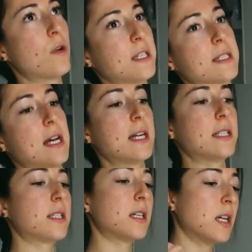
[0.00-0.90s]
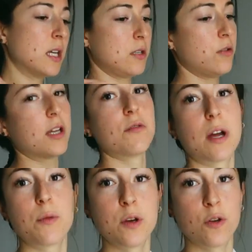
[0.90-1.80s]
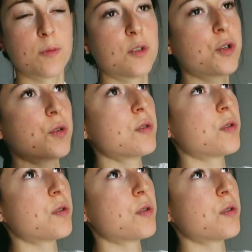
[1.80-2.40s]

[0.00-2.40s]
one side you can ride with normal shoes.